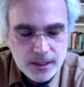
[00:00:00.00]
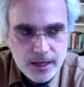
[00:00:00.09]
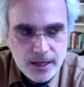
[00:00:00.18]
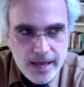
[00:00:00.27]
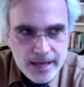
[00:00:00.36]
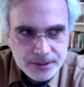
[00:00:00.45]

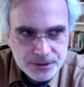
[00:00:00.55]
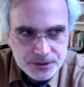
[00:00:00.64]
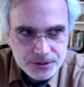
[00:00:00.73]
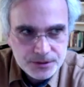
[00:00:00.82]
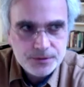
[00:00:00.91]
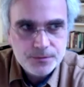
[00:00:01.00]
as
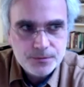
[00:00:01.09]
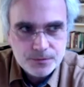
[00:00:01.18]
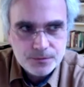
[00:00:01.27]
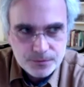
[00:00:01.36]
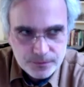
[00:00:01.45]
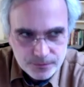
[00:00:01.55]

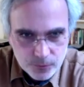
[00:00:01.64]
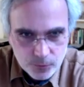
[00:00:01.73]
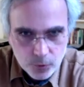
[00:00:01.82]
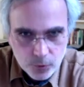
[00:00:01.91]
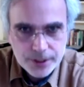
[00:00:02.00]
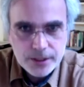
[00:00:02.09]

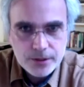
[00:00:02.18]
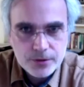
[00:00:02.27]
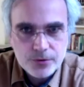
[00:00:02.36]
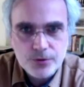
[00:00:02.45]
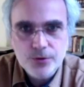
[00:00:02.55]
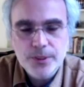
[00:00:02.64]
working
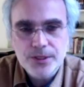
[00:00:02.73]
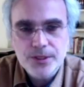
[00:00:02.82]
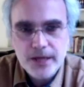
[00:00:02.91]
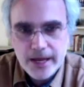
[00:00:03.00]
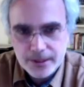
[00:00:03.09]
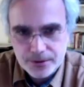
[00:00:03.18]
through with
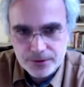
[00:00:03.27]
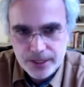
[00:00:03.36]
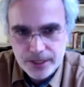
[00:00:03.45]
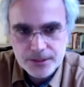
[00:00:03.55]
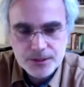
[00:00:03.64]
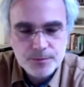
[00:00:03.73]

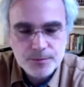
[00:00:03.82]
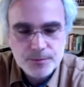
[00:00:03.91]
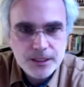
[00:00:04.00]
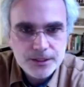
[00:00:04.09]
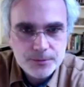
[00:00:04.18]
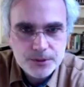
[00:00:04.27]
nanothreads,
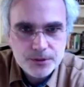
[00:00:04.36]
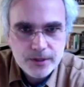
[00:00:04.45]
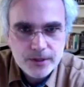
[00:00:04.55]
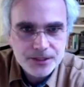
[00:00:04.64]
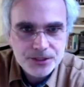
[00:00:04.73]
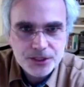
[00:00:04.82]
because we sort of
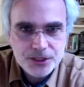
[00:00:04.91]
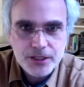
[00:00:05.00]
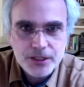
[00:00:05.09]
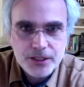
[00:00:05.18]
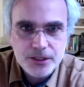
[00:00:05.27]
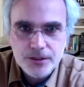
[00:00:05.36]
had a
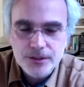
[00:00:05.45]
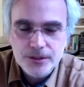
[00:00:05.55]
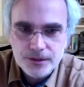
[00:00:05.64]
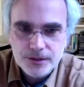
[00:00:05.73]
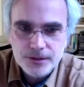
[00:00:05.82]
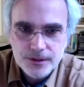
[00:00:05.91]
shared
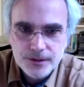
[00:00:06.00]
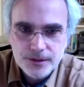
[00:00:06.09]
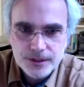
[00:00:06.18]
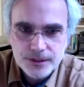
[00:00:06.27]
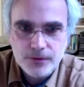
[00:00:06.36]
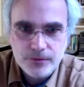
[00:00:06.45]

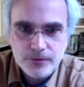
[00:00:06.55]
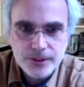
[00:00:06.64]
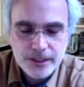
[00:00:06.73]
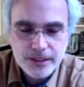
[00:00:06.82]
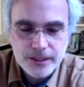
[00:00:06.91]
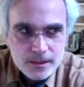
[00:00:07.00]
discovery there.